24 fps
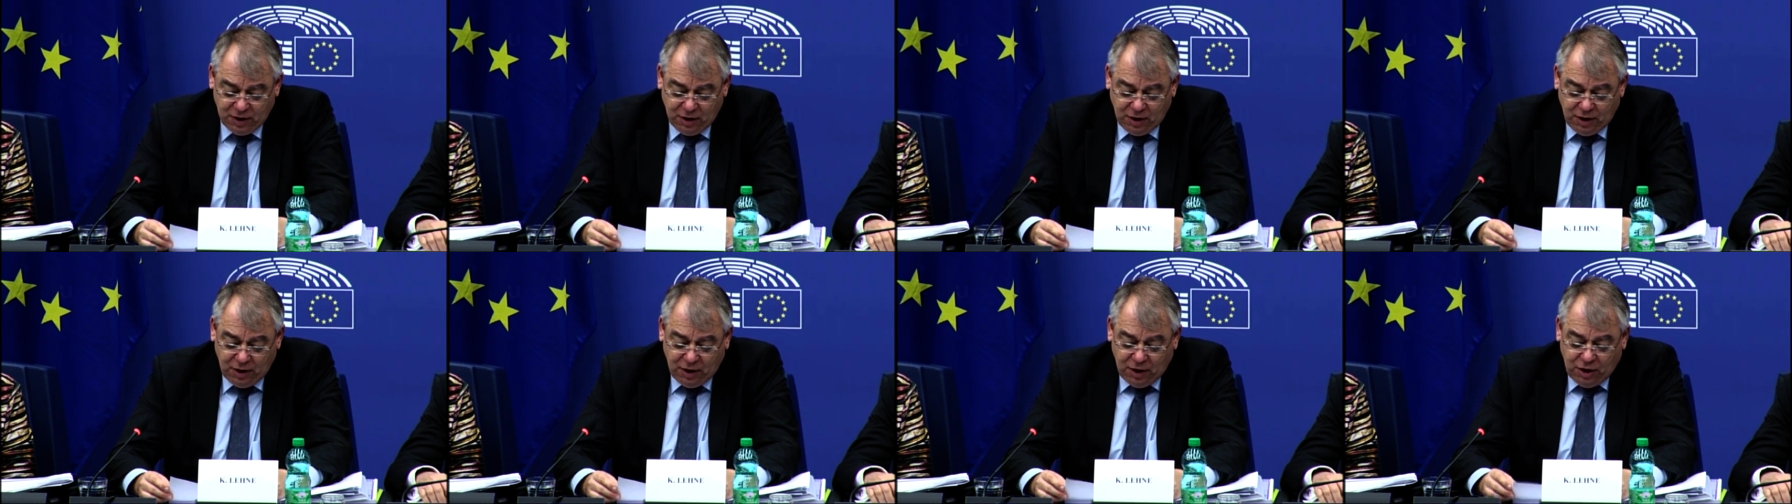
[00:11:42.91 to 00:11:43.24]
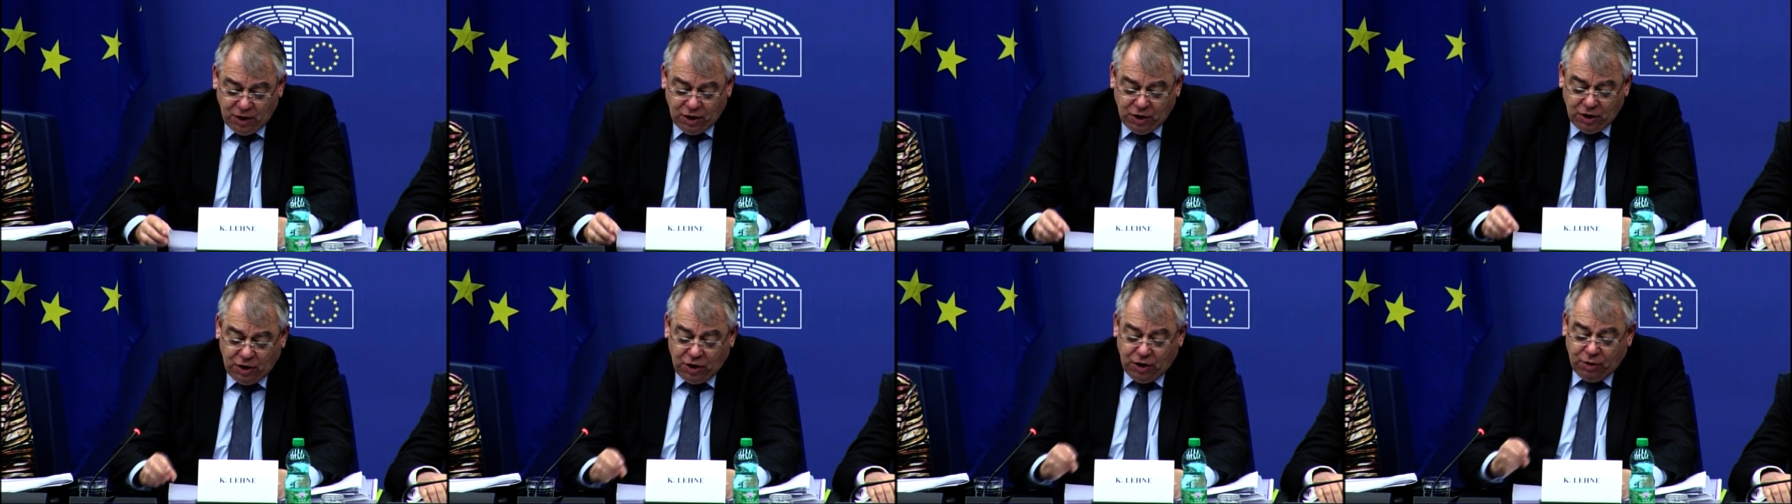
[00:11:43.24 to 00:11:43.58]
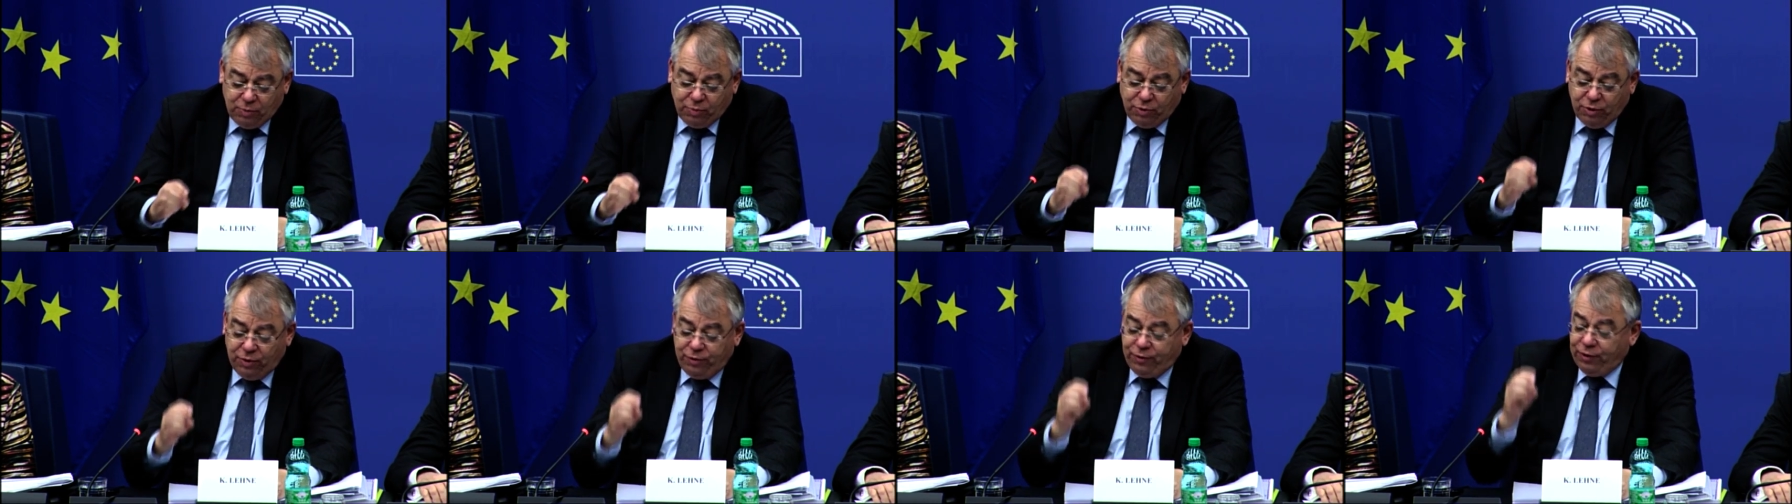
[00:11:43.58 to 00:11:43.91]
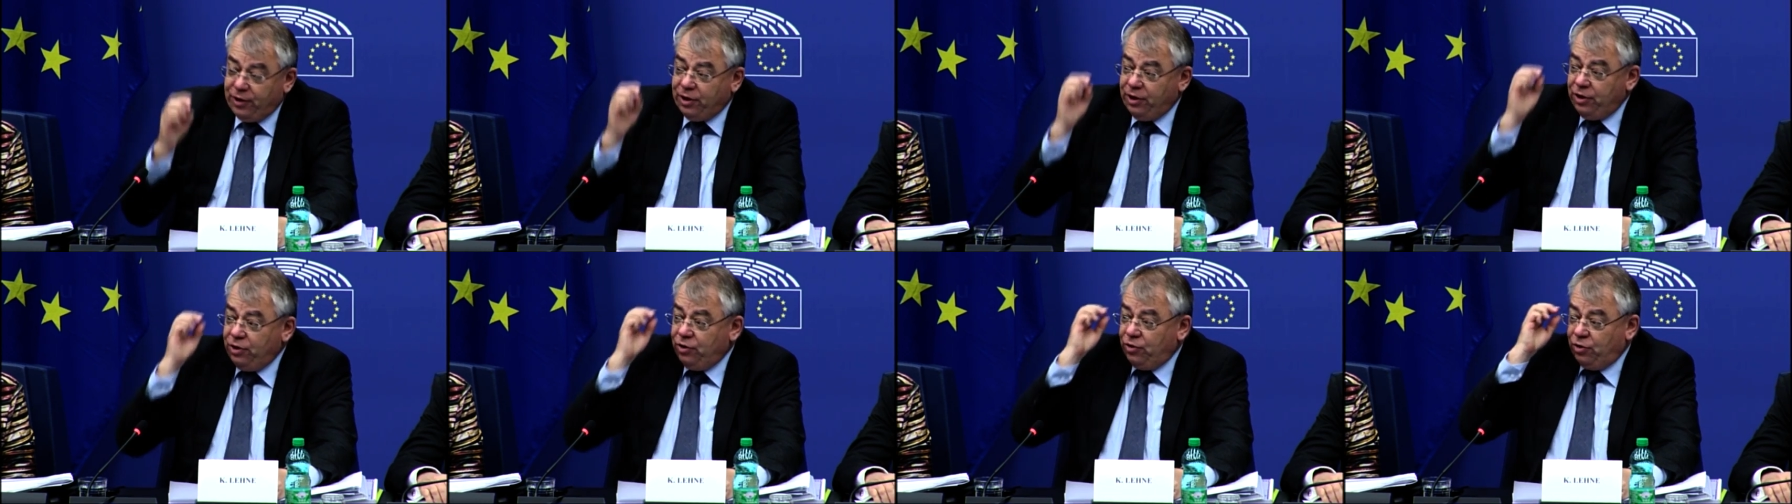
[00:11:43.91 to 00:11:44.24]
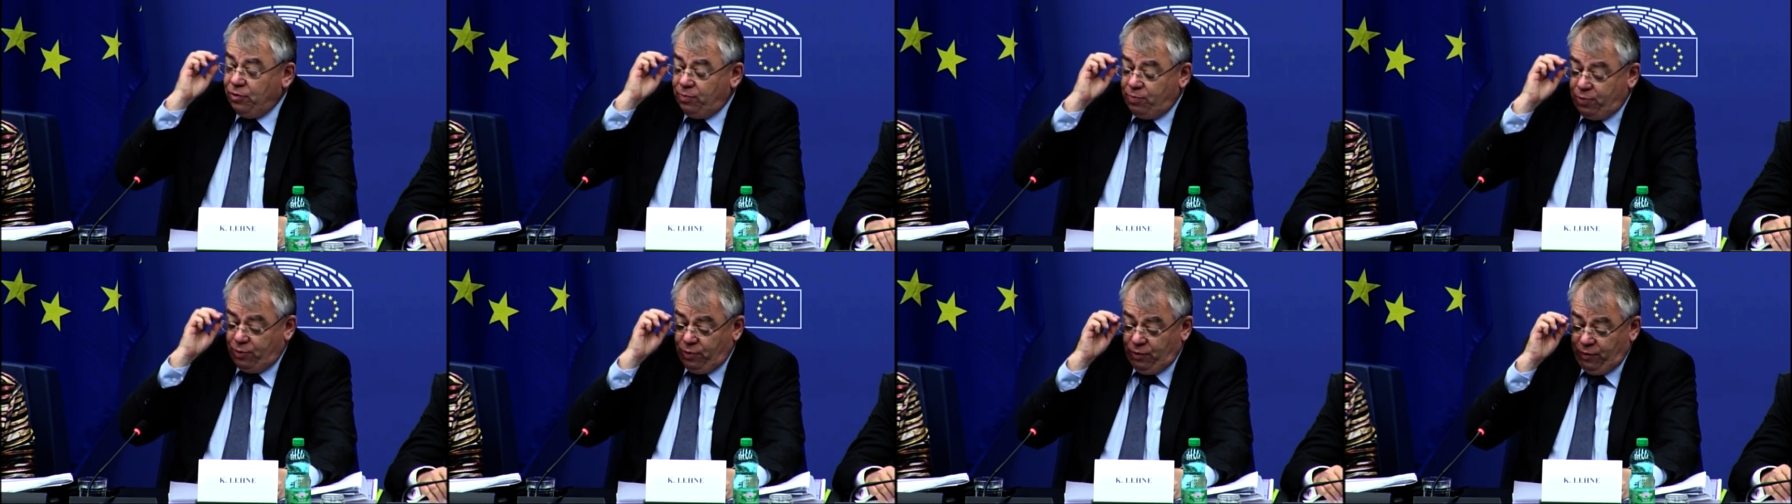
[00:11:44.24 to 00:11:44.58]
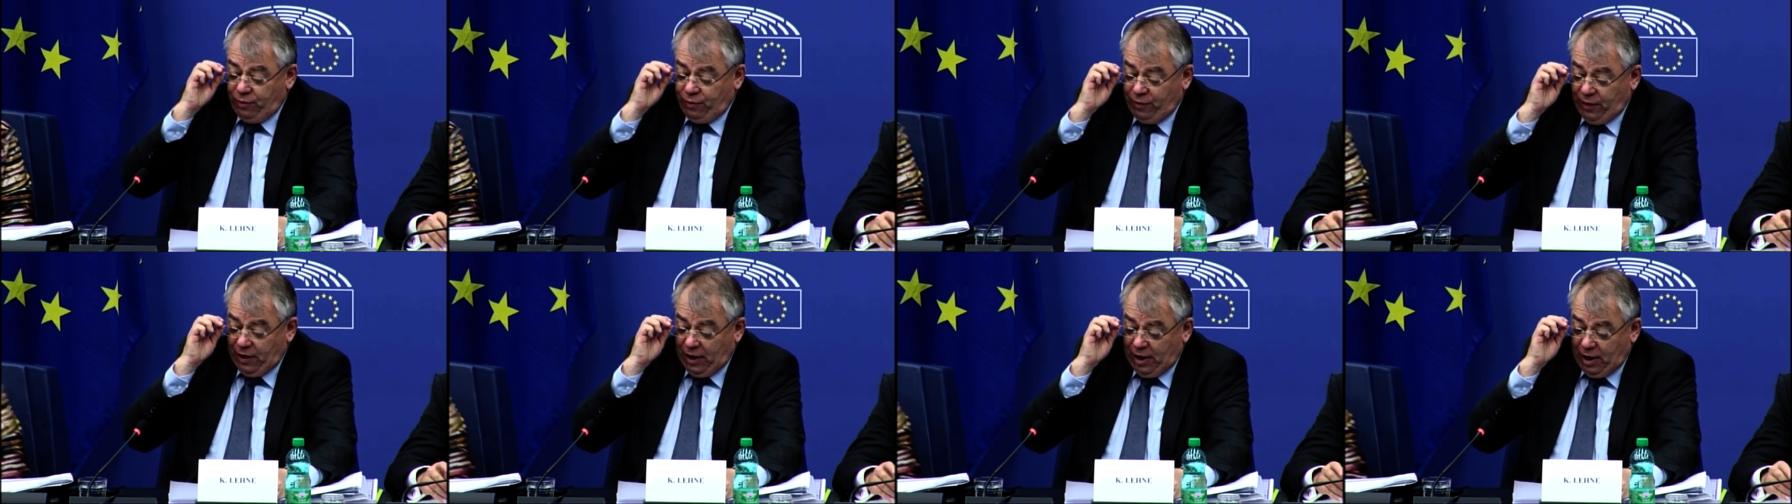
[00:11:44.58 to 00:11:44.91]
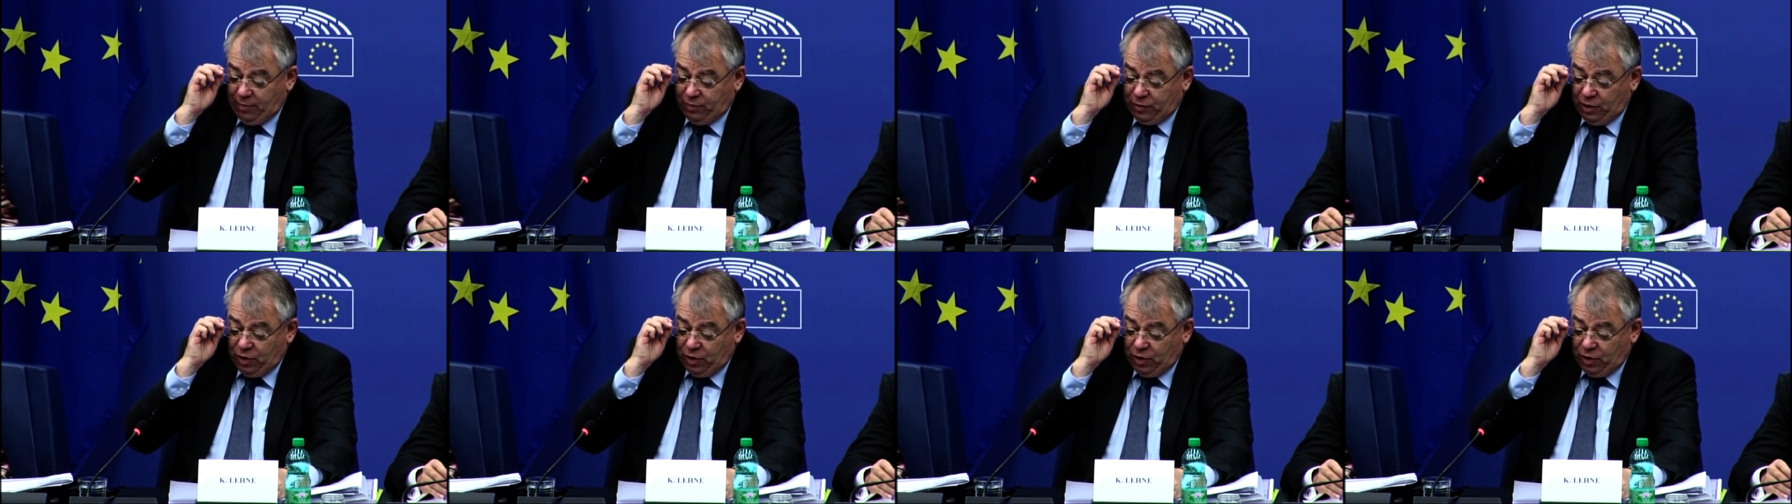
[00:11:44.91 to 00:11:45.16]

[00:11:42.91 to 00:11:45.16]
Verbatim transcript: Let me just say something before I conclude.